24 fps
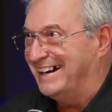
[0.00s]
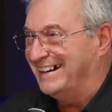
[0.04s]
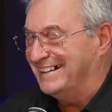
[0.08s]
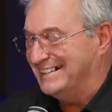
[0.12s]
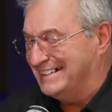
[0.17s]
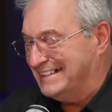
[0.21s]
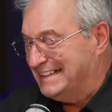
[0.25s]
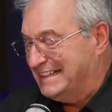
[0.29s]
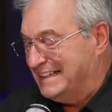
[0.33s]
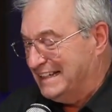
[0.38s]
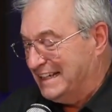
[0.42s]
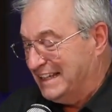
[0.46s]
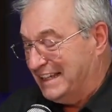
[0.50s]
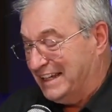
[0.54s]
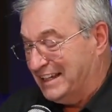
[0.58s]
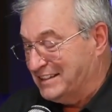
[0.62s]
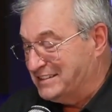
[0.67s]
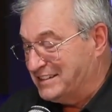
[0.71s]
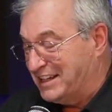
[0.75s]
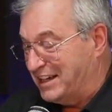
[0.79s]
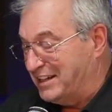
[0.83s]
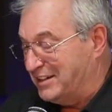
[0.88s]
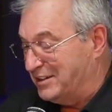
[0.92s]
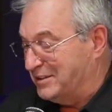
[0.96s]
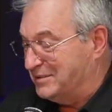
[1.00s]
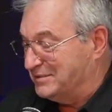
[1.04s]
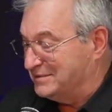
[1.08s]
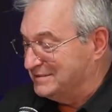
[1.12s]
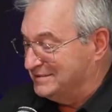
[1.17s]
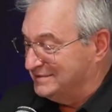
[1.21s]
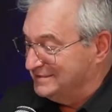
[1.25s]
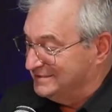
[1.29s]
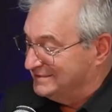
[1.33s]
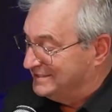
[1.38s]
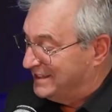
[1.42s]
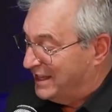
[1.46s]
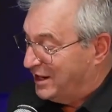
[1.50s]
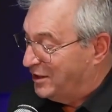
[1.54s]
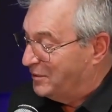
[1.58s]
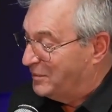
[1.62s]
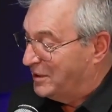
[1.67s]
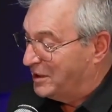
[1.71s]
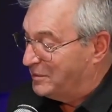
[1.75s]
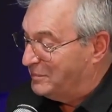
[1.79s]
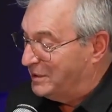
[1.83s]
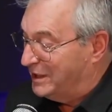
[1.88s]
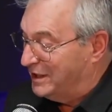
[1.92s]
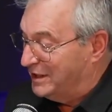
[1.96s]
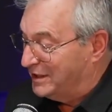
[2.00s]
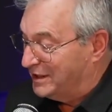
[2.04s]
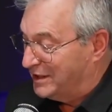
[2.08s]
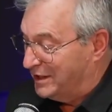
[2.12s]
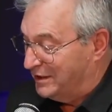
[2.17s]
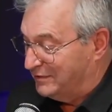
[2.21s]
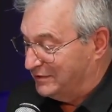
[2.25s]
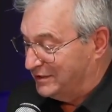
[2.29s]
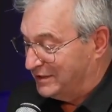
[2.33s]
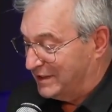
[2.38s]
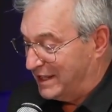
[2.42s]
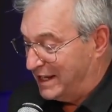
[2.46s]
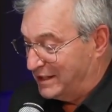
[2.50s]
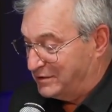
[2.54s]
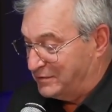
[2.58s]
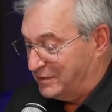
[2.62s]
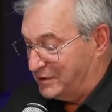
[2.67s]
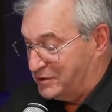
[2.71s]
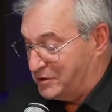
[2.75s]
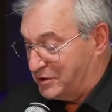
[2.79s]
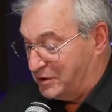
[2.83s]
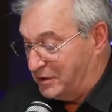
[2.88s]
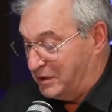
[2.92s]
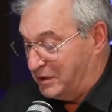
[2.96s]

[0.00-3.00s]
Yeah. Because they don't want to be uncovered, that's for sure.